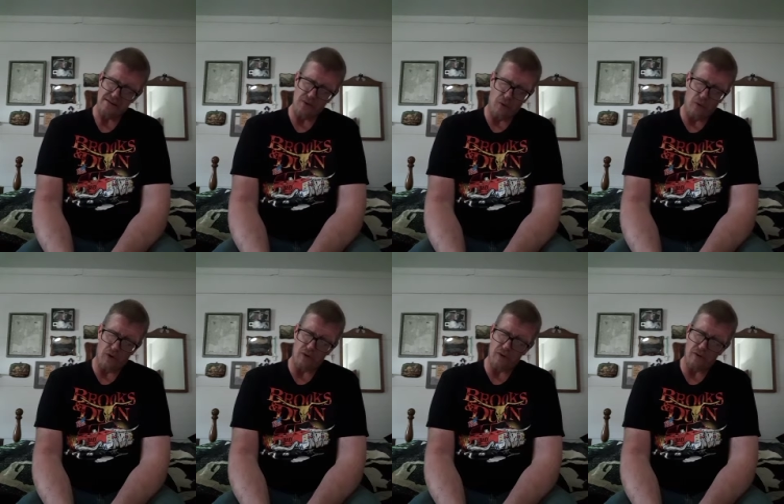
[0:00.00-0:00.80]
the
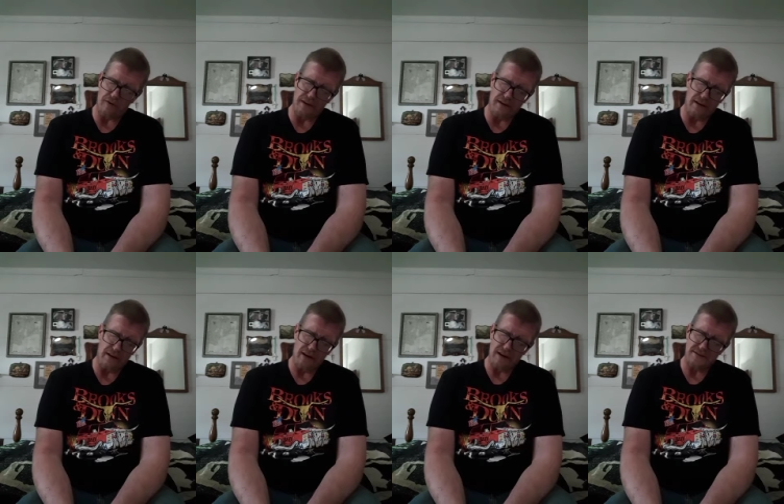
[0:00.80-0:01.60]
world and
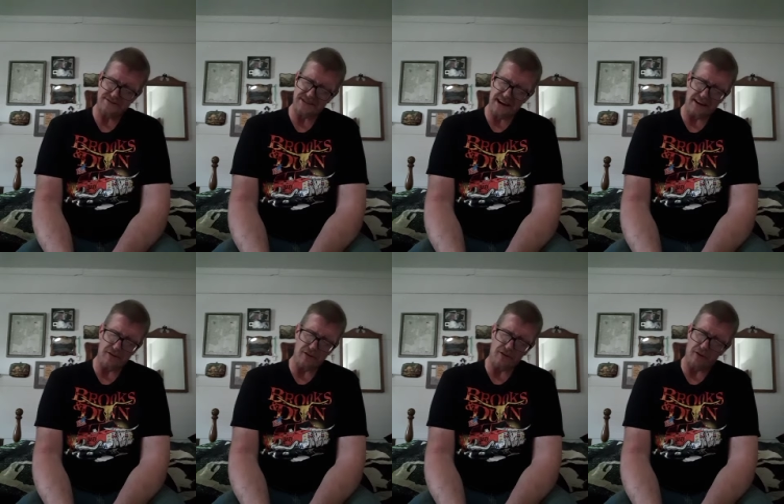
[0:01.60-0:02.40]

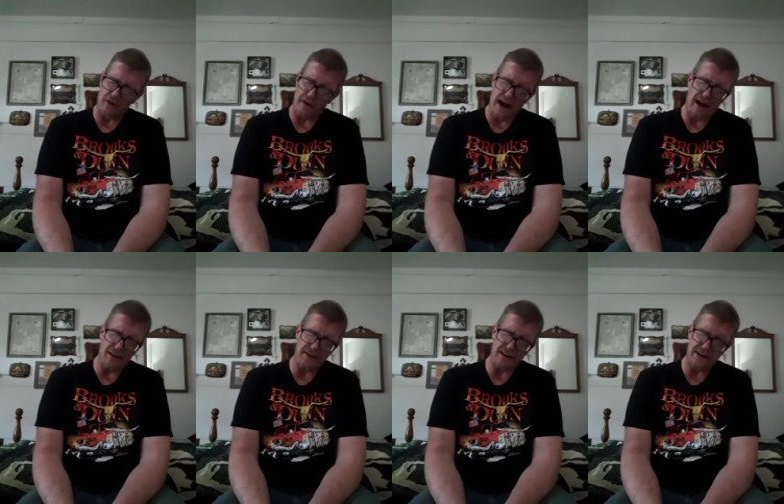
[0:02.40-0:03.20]
secular
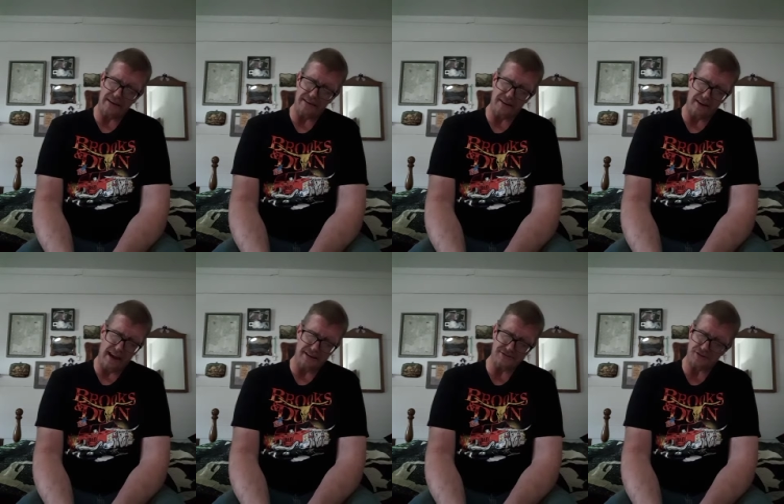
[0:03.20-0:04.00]
carnality and the
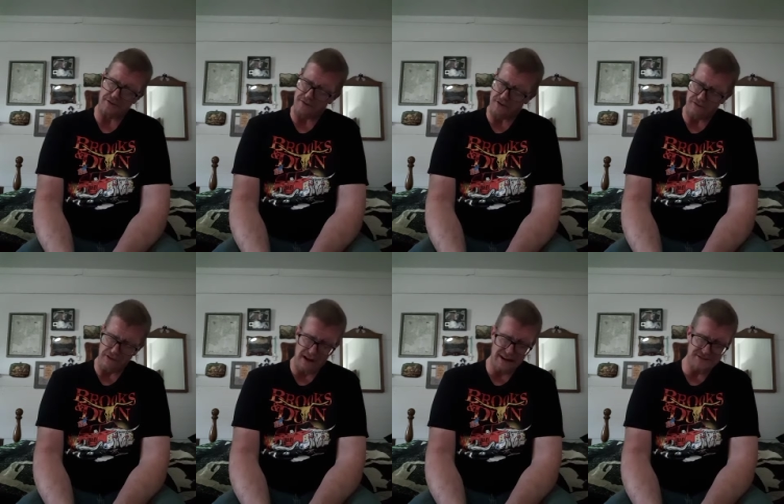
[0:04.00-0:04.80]
nature of the
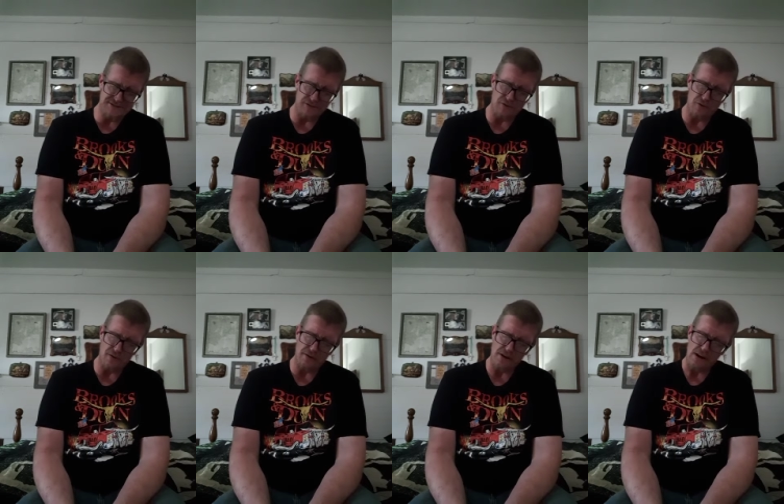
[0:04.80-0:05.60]
flesh,
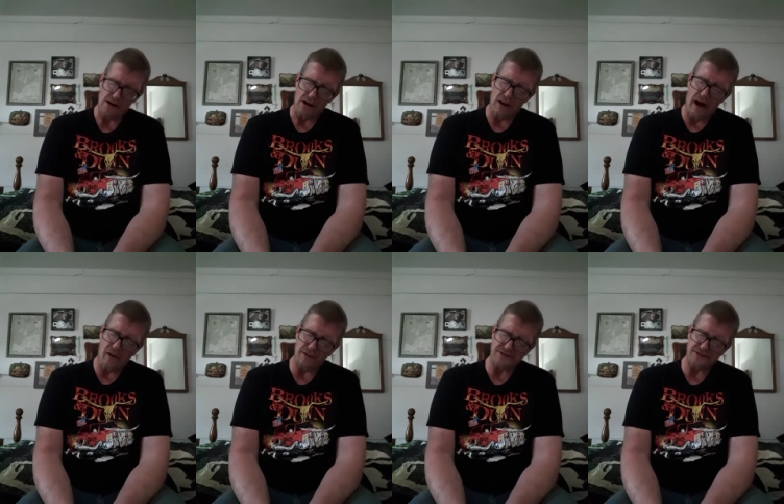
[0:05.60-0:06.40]
Lord.
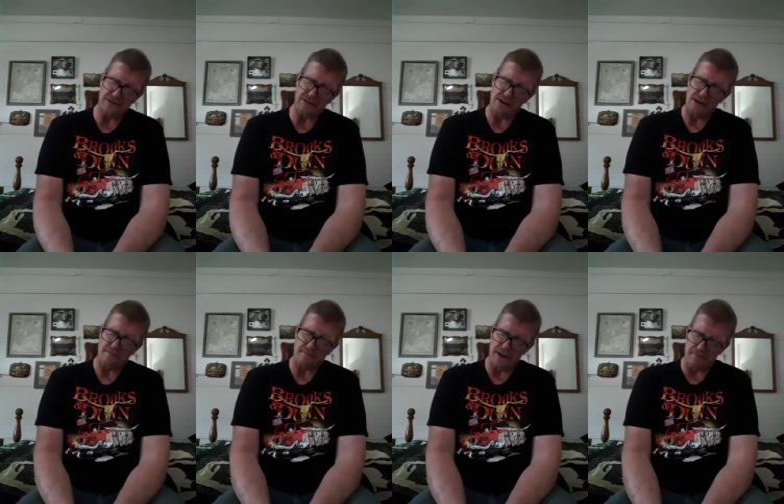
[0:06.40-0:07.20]
Allow us to
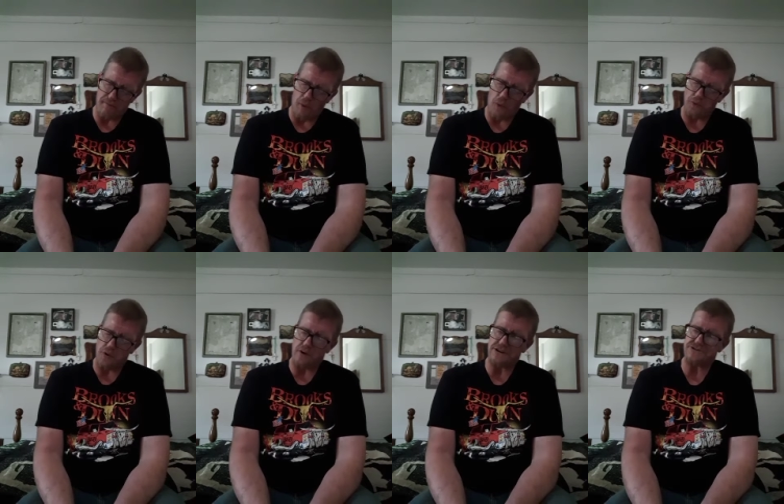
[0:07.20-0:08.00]
be bold
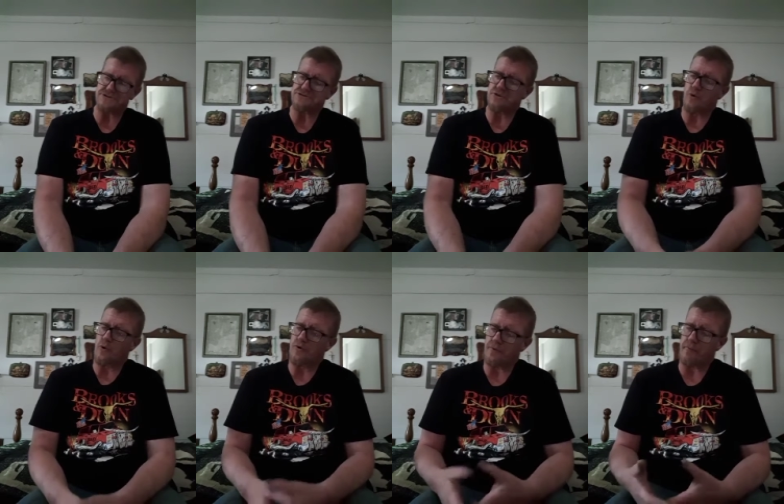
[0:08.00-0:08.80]
Christians,
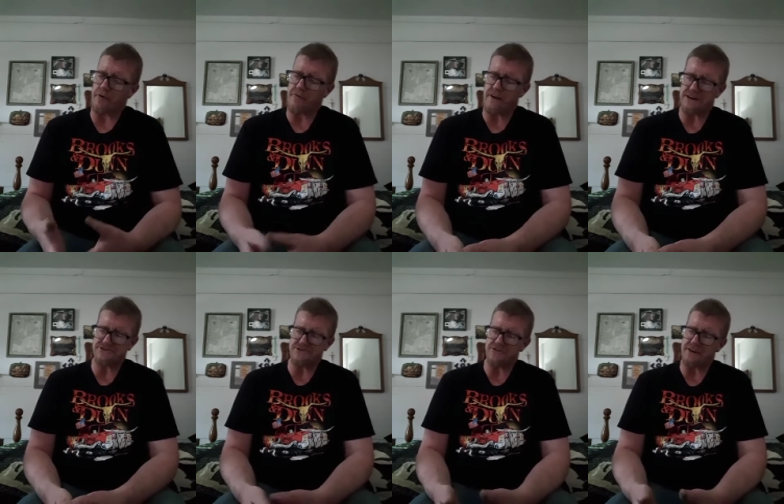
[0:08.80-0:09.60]
Lord, to
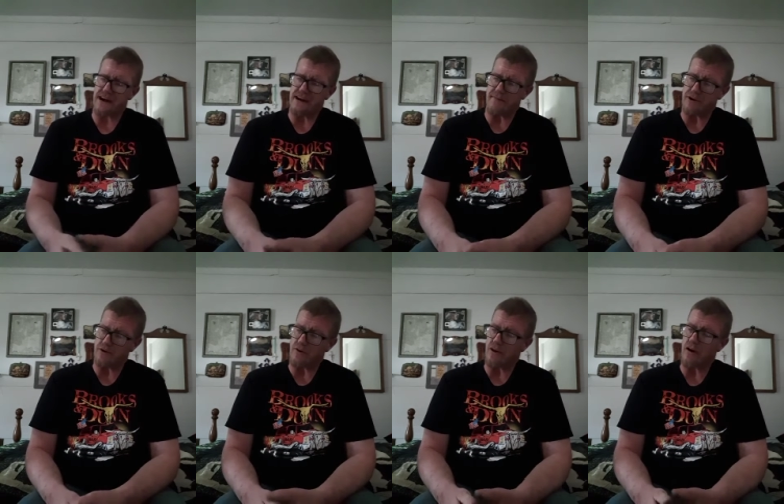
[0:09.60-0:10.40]
profess your name and
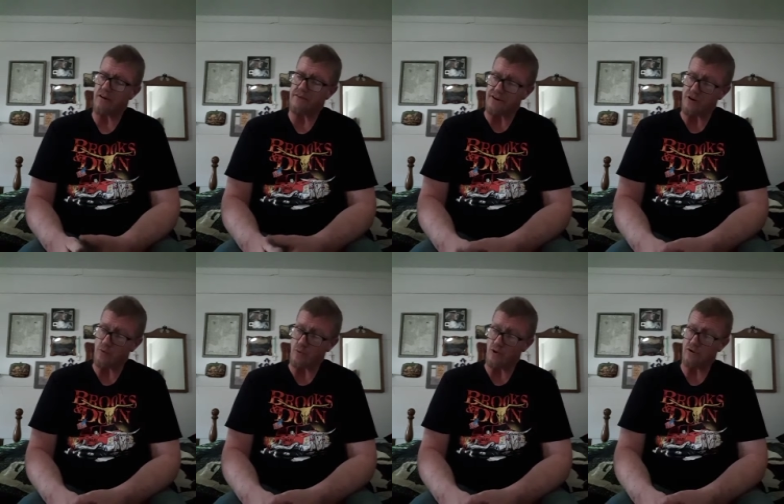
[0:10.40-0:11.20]
your love and your
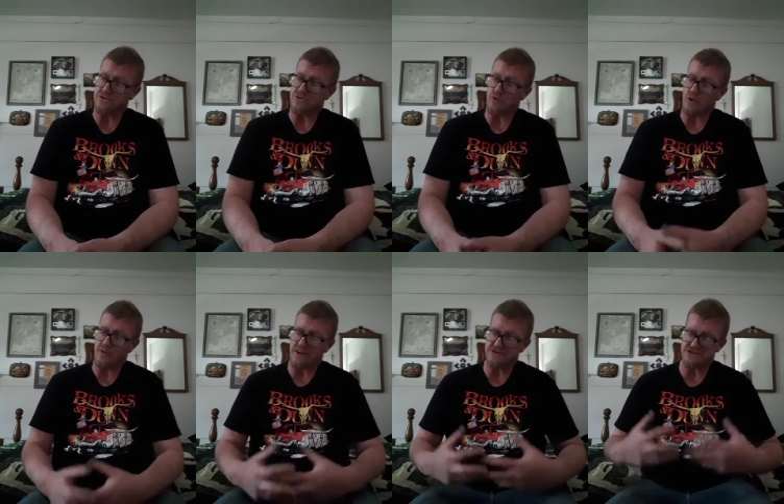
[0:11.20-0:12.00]
words,
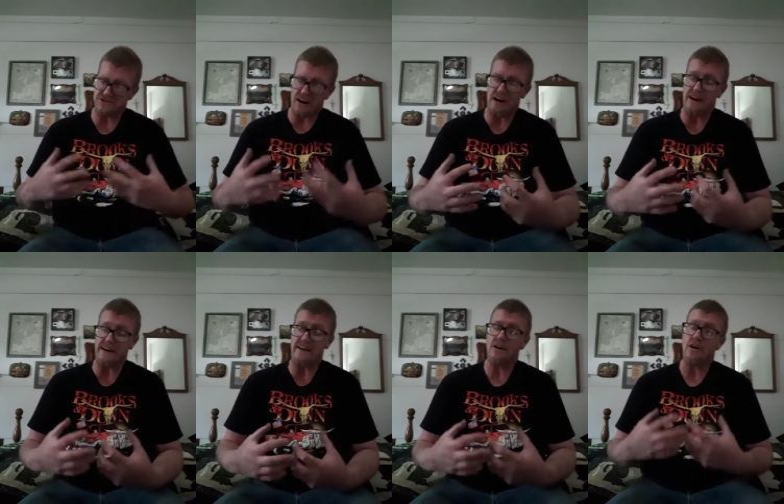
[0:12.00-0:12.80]
Lord, that shine